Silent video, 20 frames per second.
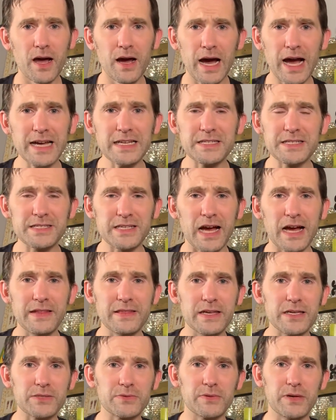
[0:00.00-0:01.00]
I
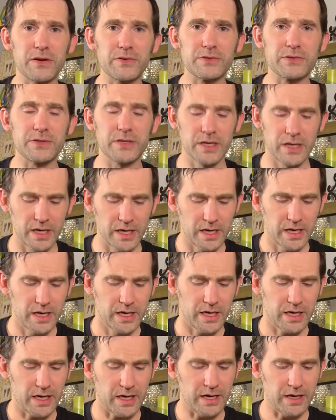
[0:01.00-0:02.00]
designed this when I was
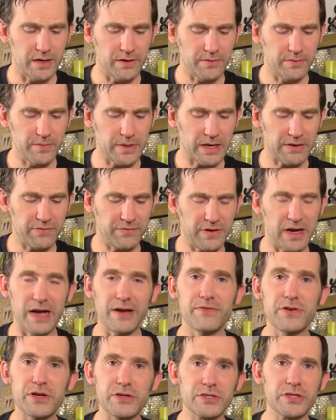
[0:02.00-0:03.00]
about
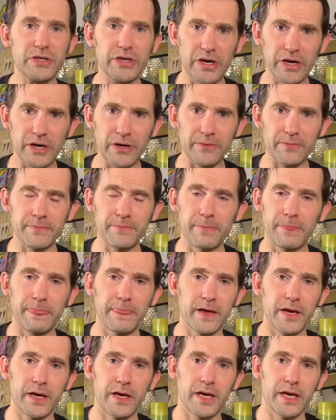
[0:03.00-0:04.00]
5 years ago.
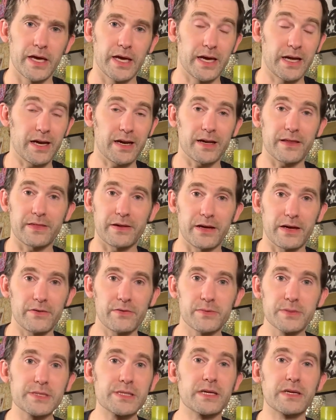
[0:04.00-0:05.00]
And I thought
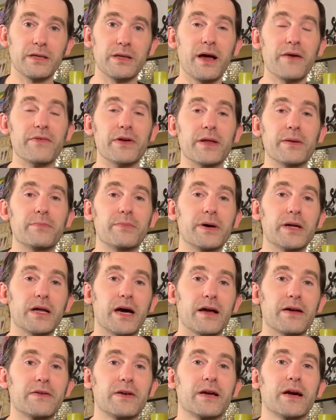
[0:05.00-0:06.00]
everybody's going to love it. But
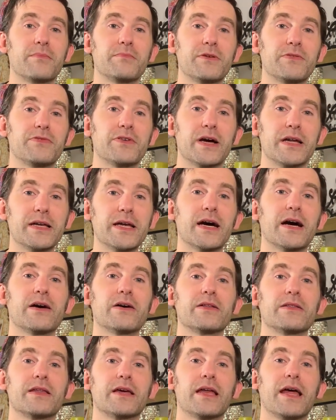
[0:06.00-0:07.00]
I've come to find
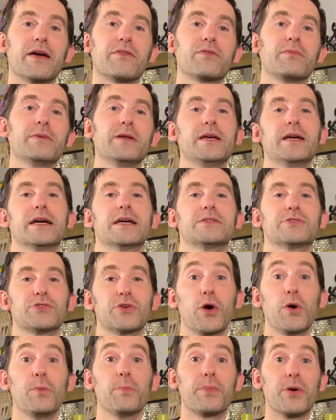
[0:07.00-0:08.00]
out that everybody has
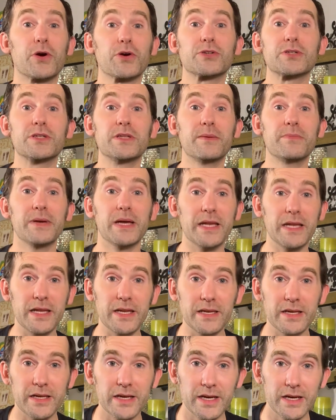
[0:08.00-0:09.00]
their own personal
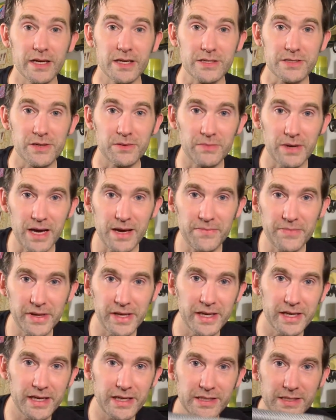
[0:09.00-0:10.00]
opinion. So my
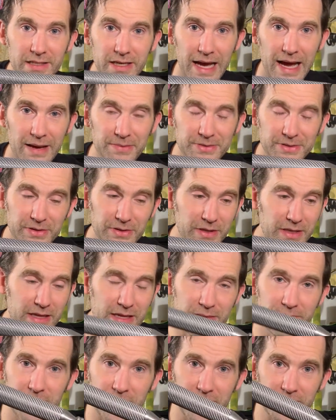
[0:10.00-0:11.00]
opinion is absolutely
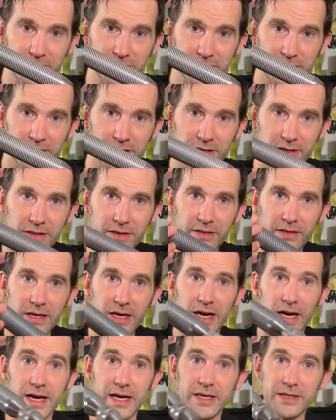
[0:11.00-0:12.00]
the best, the
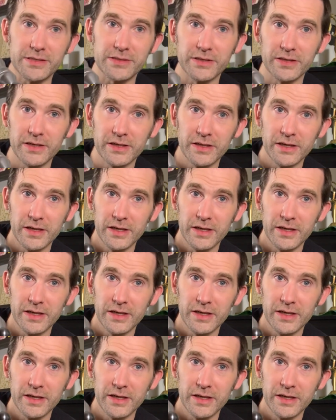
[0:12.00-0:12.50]
highest